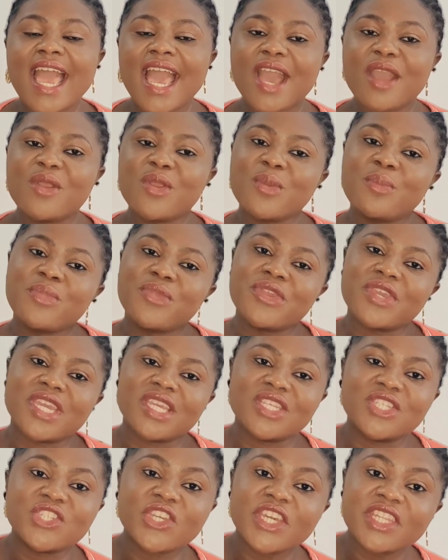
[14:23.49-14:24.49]
I hope you
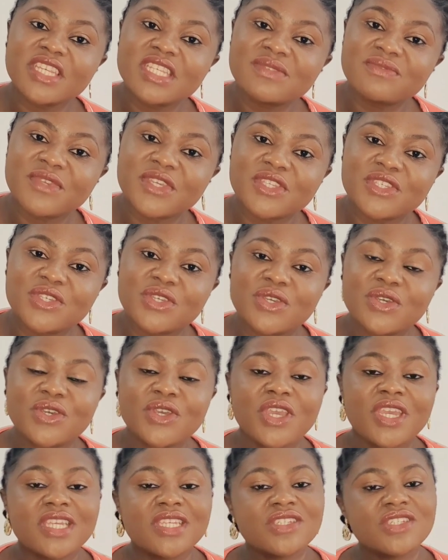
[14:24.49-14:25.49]
enjoyed this
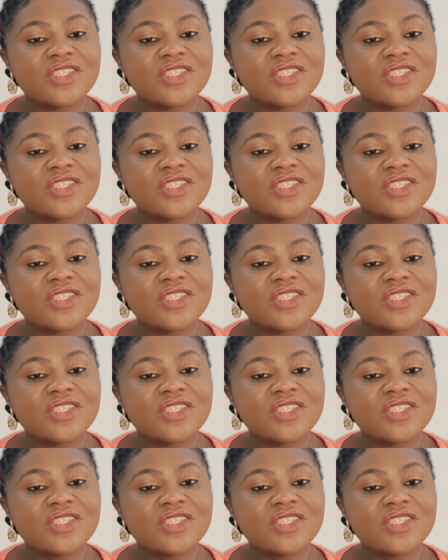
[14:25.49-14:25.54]
video.